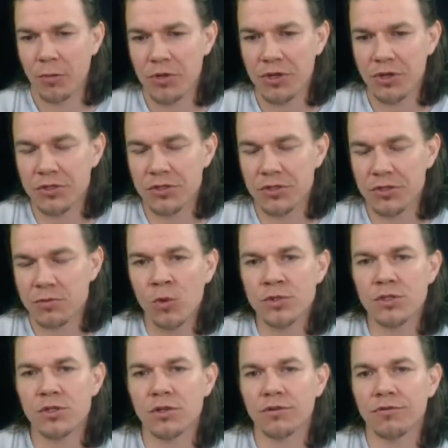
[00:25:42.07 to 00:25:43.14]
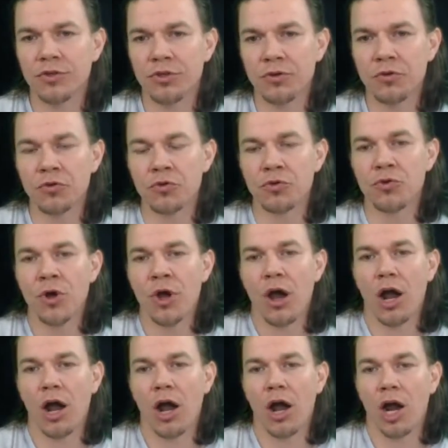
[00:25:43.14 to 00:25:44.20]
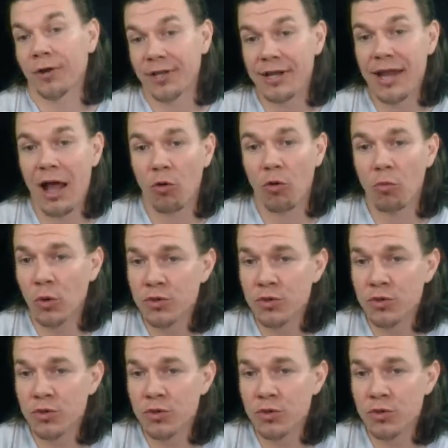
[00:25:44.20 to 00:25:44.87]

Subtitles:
Because most of you are working out.